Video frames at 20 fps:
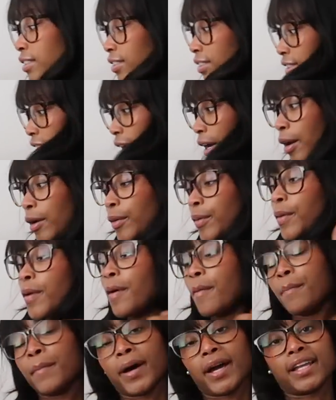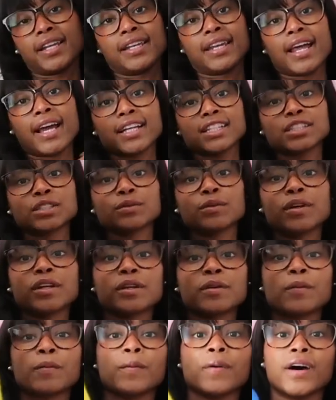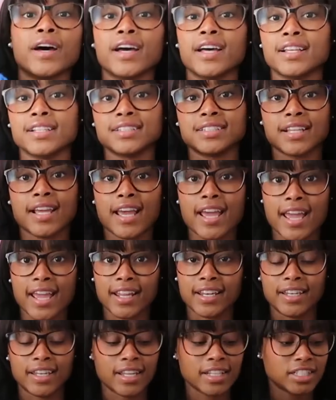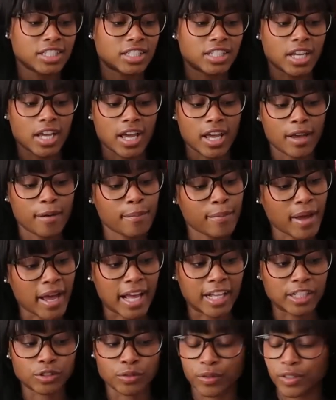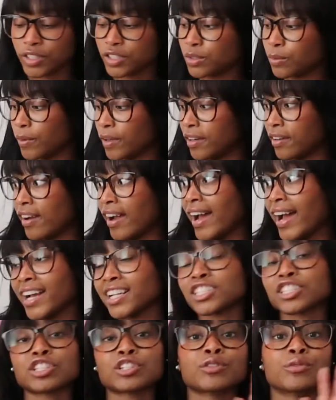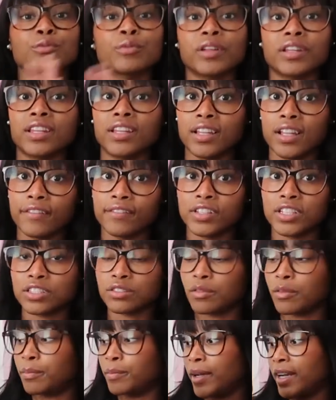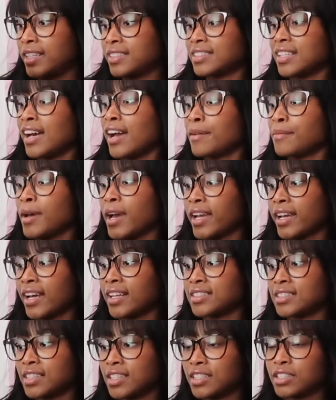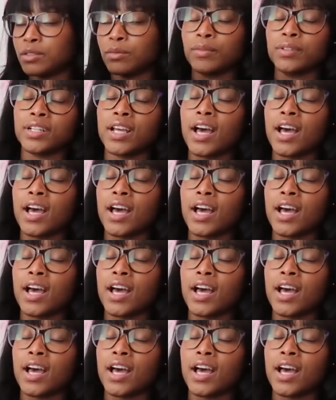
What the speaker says: So my next one was a ninja patchwork sweater. I actually really love this one. By the time I got to this one,